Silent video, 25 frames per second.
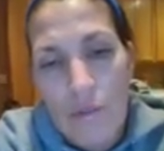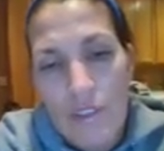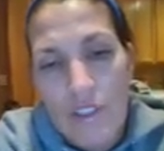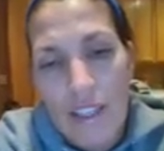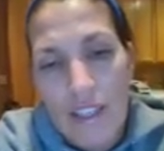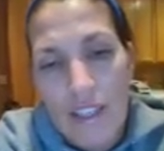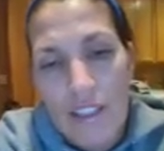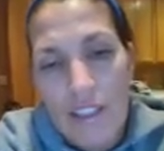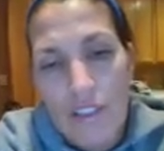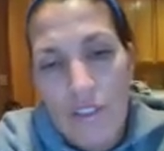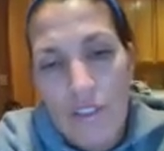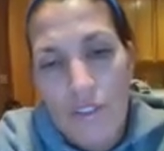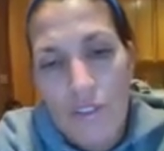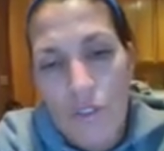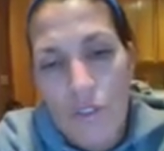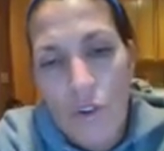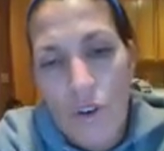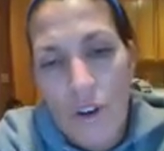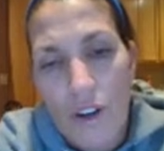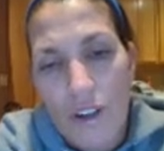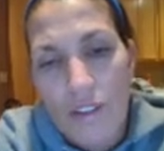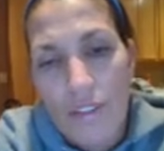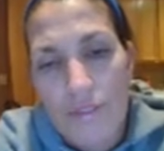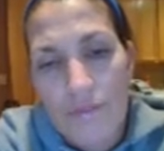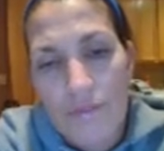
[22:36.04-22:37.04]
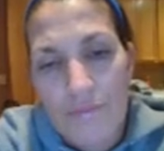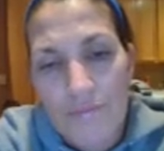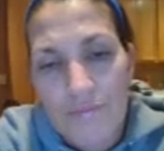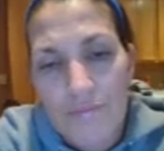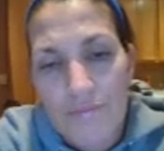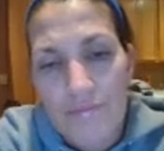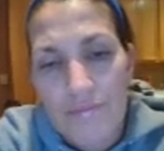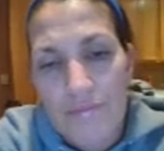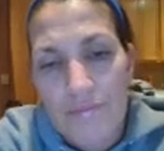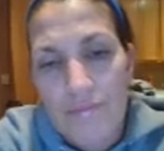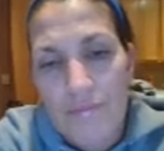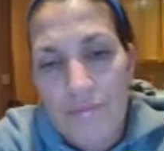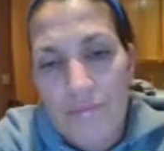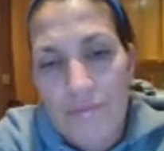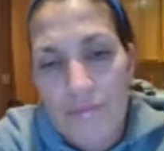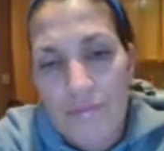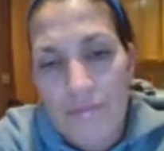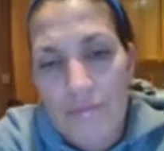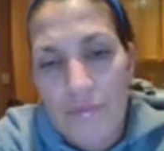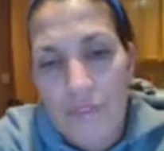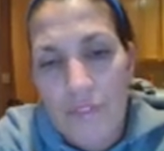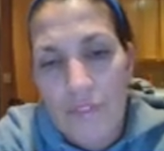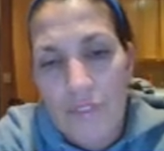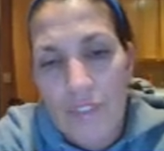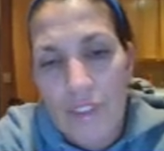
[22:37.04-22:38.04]
-4,
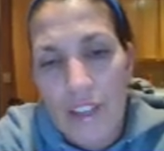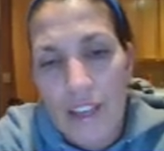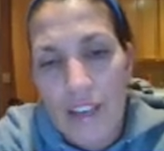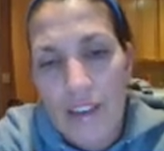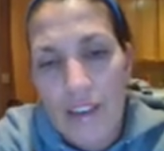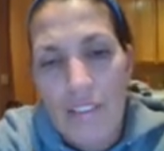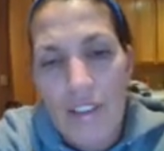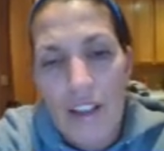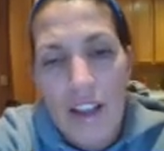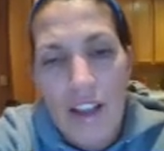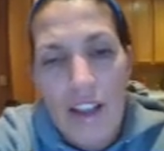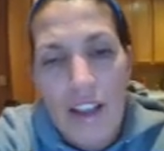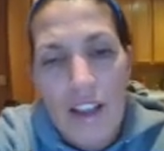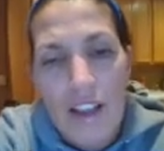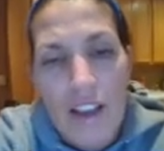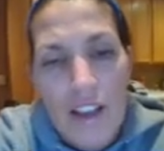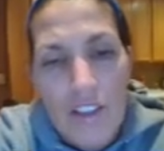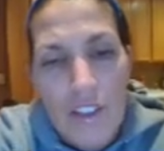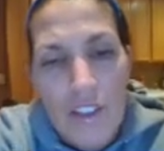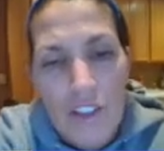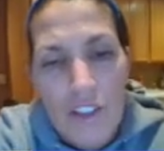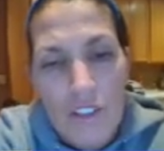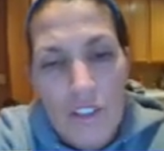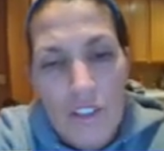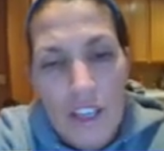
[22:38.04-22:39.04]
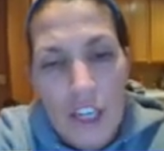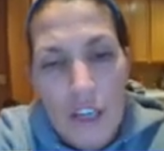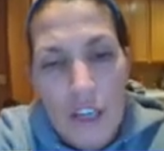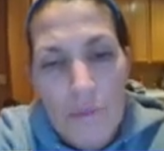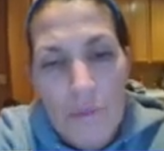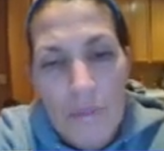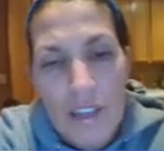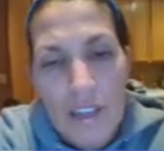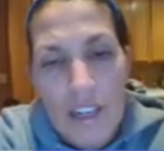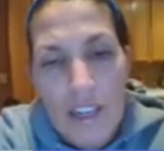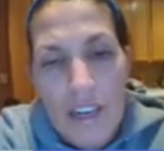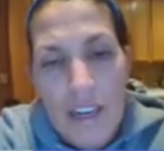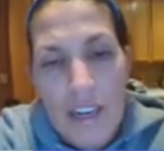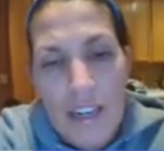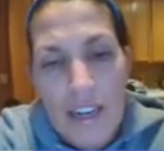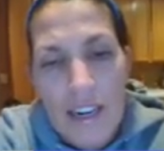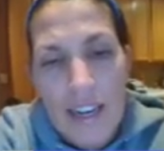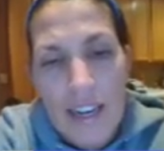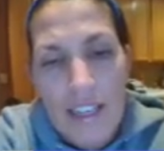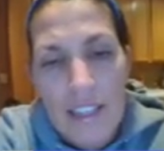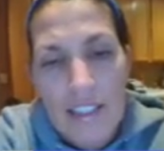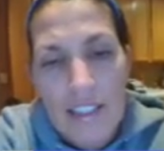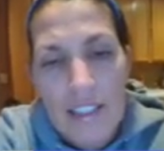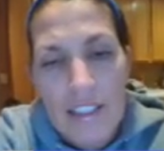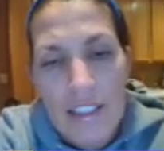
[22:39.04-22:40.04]
okay? This will end up being a
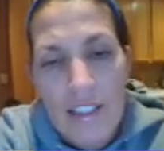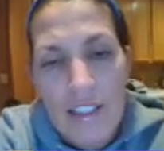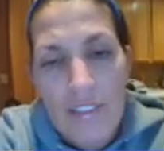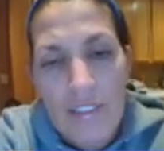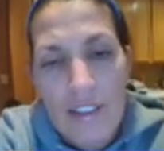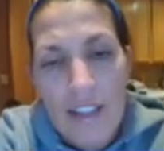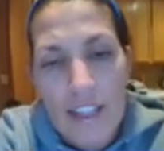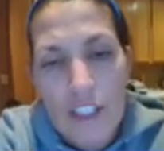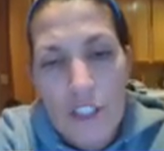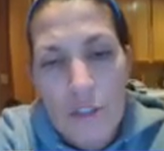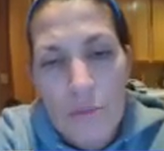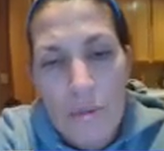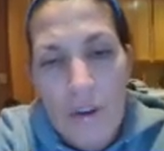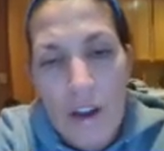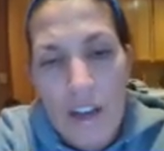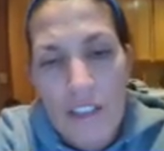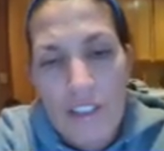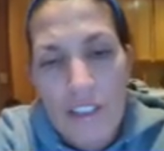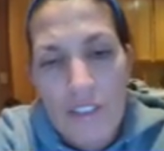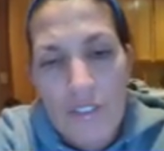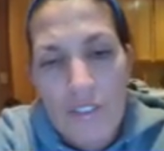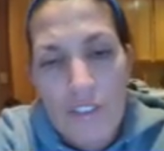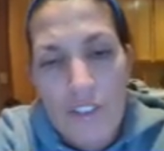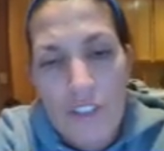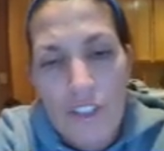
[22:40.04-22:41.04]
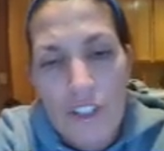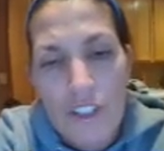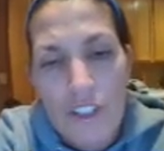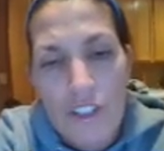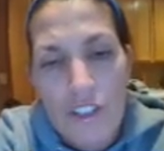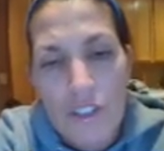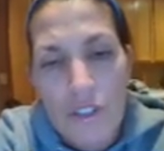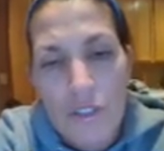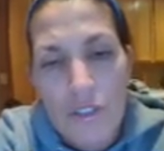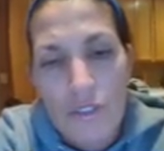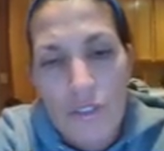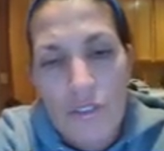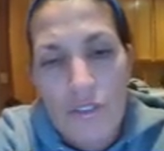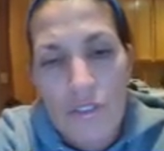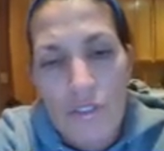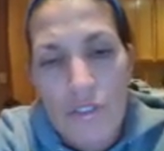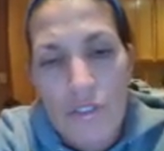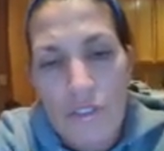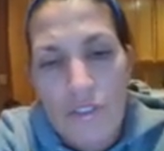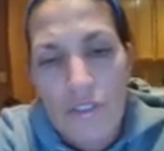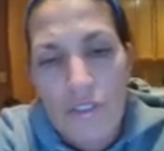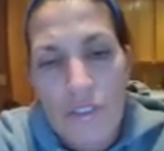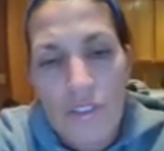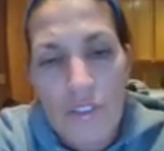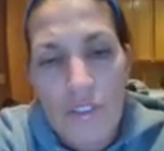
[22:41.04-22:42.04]
negative, and that's a positive 32.
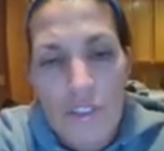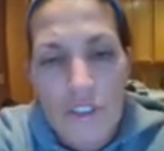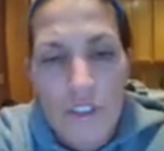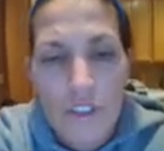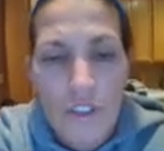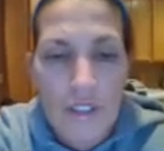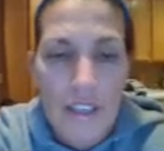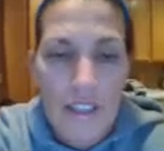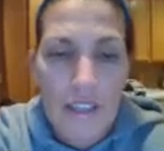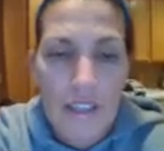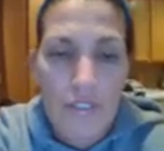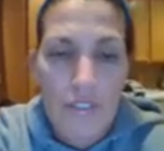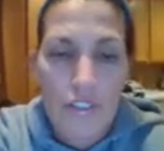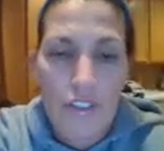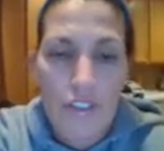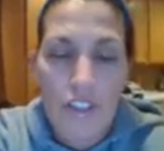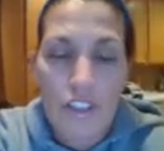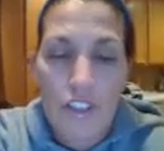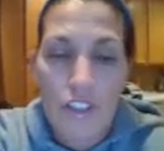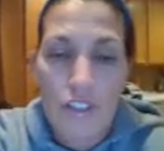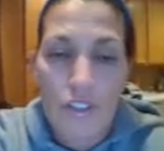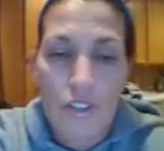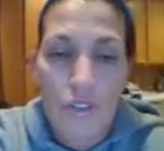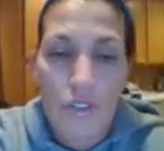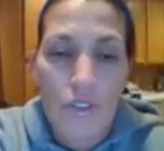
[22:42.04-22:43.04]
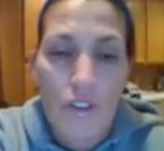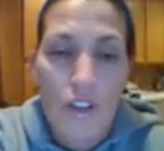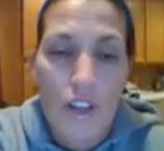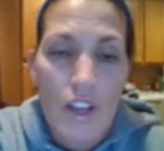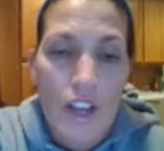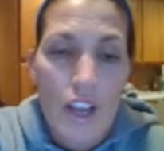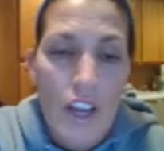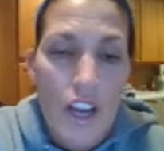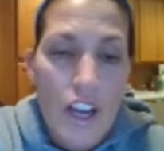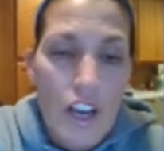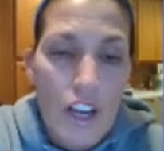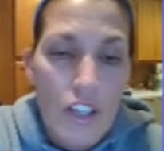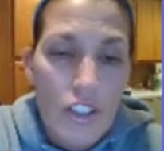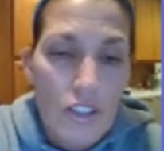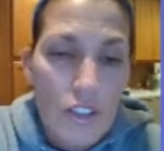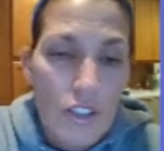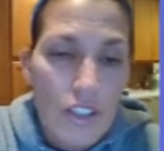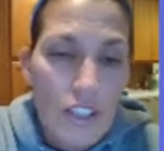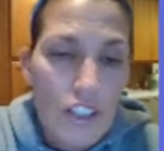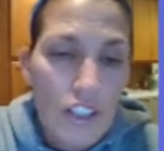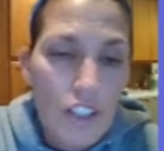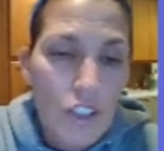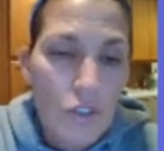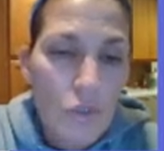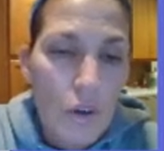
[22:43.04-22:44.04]
So -32. So
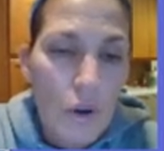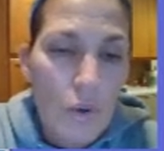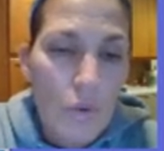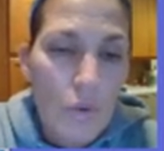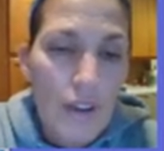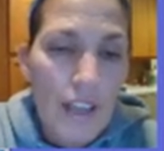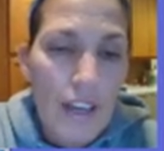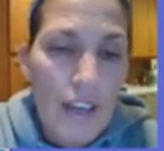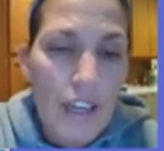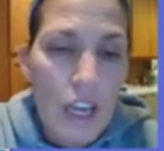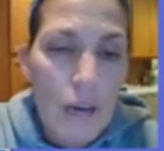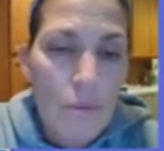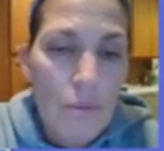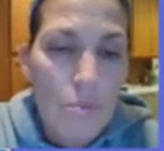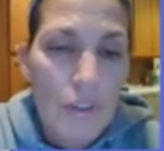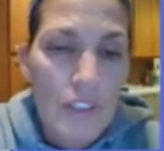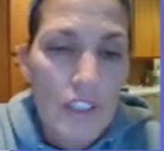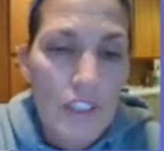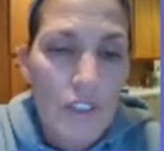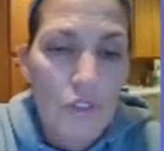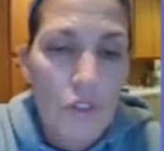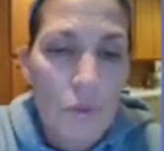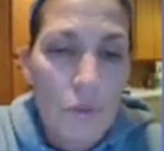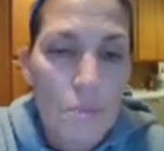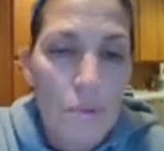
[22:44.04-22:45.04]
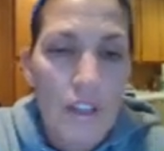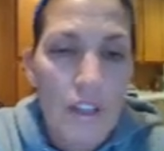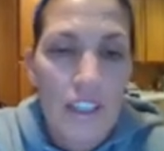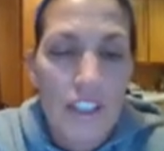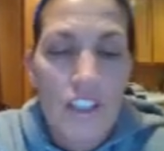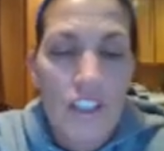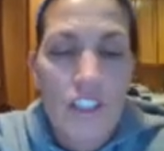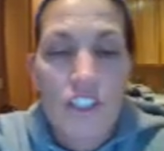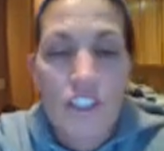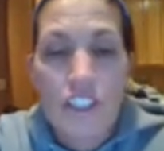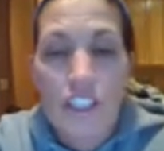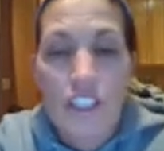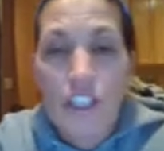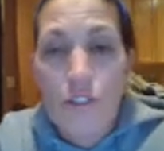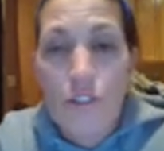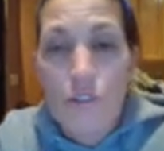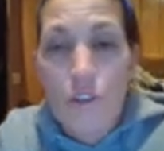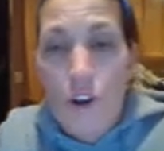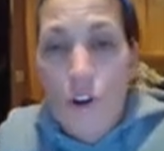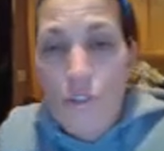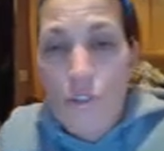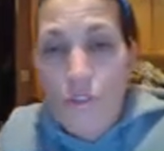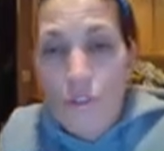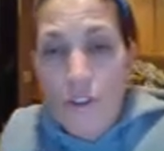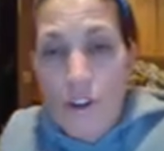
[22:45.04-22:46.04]
this is what we end up with if we plug in
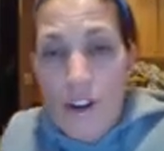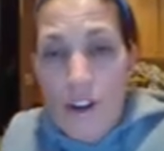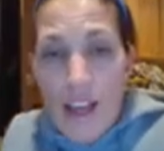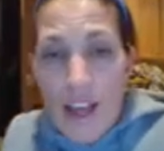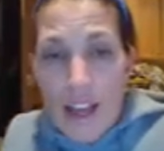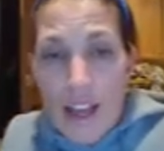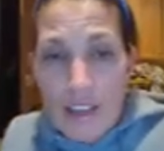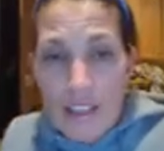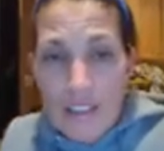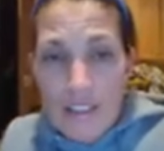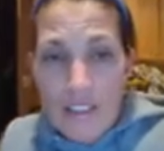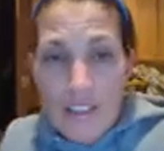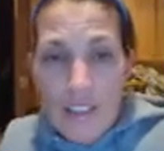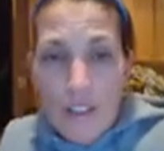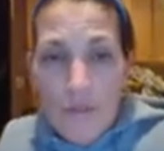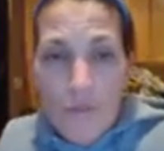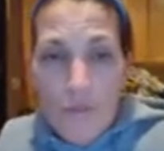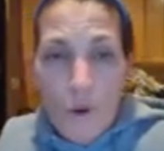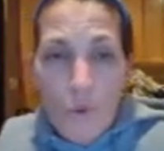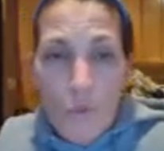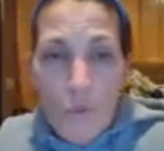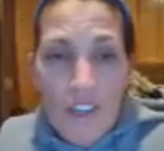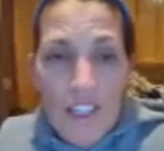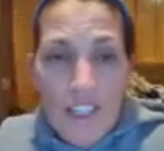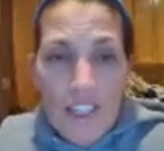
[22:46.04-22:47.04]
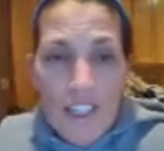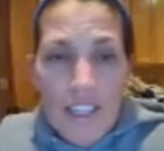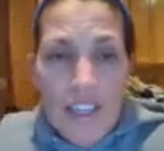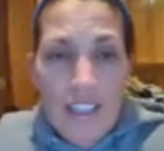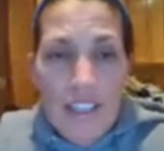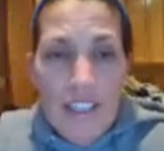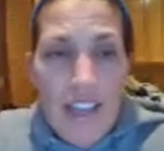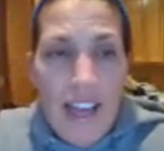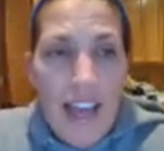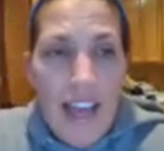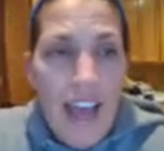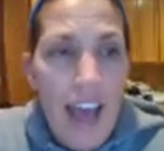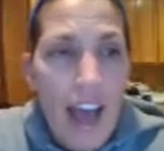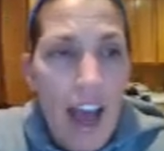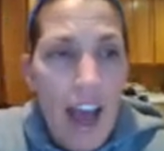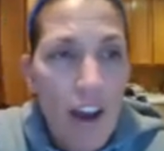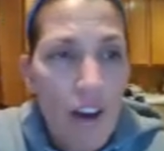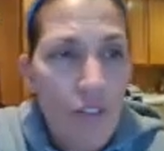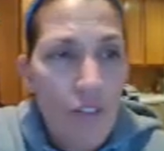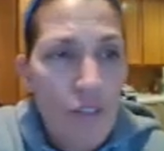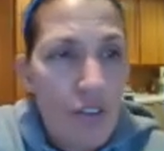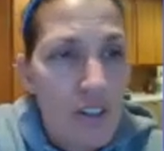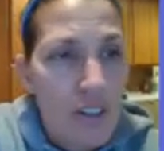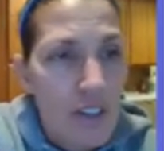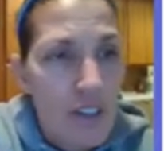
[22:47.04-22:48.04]
0 for x. But we need to
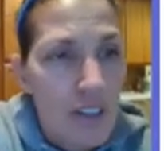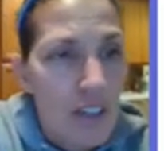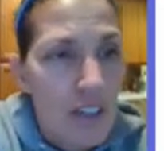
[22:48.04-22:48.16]
have